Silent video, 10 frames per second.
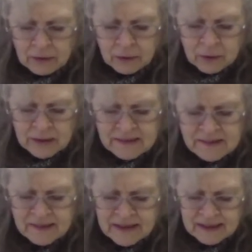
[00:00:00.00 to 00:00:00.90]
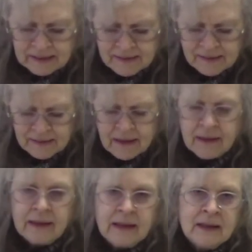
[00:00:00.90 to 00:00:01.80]
"Who is this?
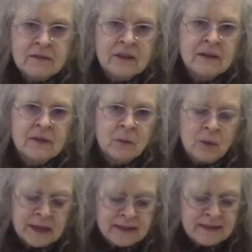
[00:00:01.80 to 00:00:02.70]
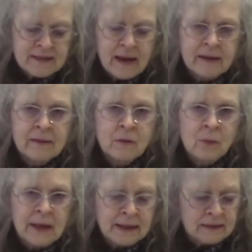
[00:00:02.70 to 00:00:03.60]
Even the wind and the
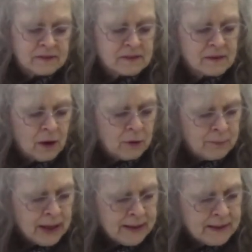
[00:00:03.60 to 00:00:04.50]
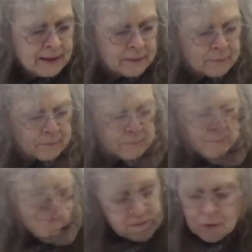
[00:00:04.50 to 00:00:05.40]
waves obey him."
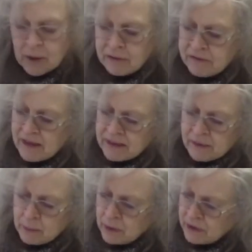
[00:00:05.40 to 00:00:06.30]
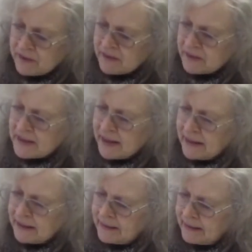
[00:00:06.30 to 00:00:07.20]
So our faith word
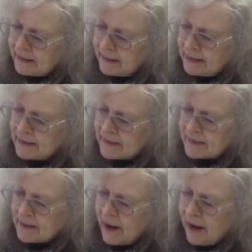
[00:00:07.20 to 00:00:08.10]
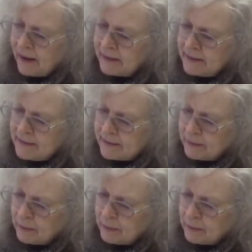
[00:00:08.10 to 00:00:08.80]
today is guide.